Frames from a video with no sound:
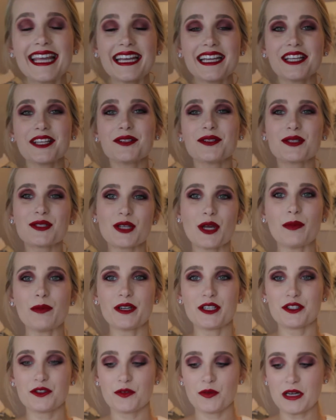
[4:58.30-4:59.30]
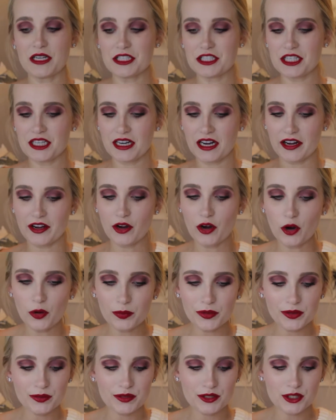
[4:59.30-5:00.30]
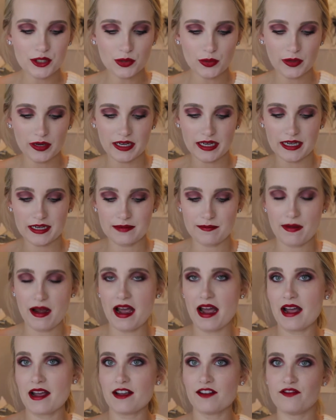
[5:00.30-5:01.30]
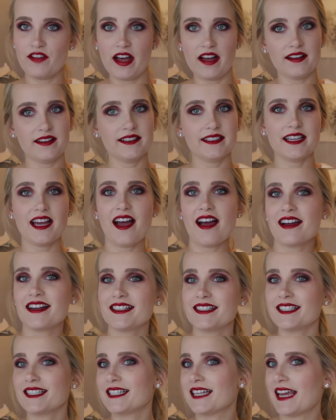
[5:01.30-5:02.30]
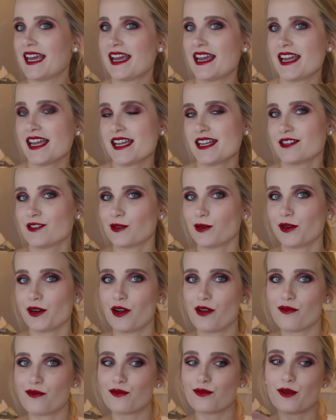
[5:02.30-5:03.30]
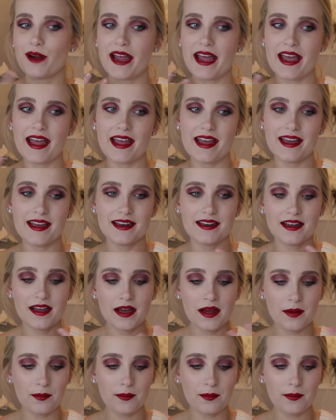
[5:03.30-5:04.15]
thank you so much for watching. I hope you enjoyed my Valentine's Day sort of red